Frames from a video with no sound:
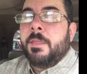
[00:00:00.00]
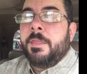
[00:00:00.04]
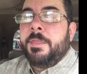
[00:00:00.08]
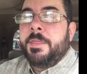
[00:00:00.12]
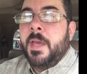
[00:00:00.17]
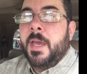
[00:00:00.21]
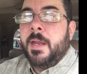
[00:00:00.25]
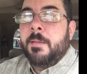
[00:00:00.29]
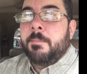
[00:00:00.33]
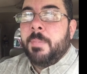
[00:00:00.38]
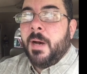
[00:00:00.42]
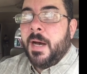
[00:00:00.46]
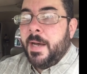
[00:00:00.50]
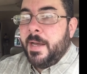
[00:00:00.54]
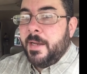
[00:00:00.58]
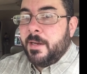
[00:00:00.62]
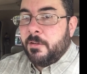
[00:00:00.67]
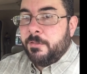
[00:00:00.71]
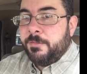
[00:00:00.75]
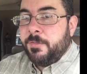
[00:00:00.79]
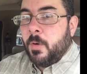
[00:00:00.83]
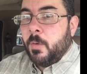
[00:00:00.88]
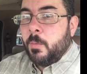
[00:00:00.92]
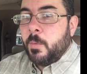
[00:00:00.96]
than buying
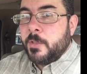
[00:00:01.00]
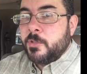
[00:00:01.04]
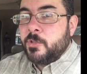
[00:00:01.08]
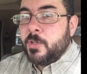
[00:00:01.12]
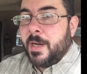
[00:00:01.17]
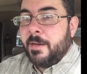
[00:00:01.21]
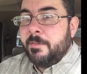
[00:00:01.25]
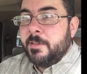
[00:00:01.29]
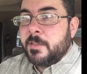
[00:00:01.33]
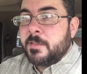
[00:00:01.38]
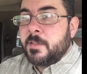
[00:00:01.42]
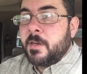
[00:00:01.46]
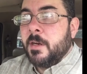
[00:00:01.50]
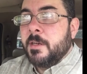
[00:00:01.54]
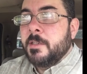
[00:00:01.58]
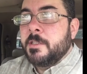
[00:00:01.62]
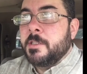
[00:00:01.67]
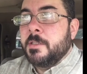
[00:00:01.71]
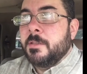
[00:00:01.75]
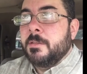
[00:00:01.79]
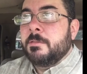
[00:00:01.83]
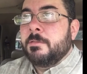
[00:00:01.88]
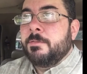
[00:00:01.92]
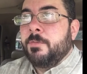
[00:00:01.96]
a four-wheel drive
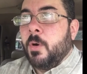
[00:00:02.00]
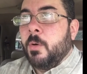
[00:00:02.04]
Excursion.